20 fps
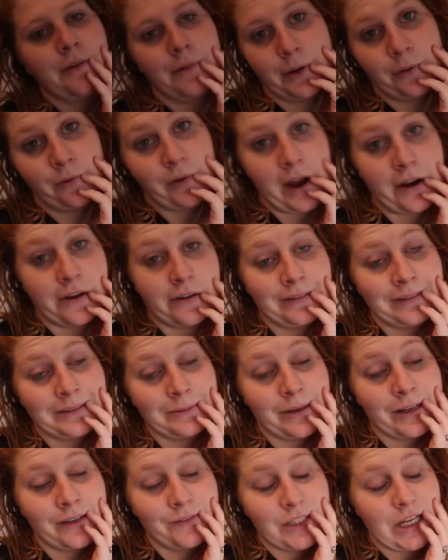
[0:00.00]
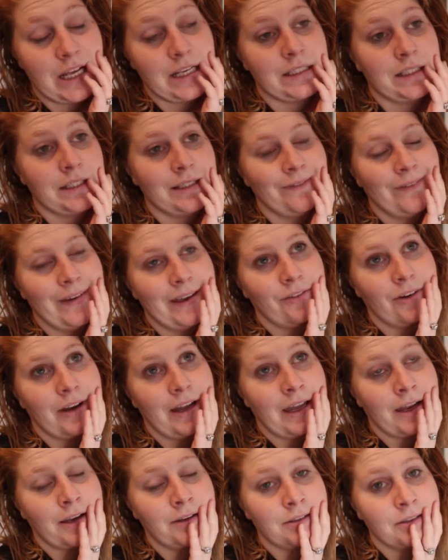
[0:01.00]
Will Ferrell was one of Jason's
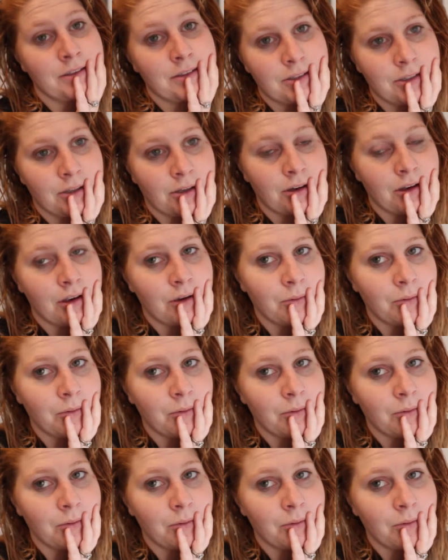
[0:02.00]
favourite actors, so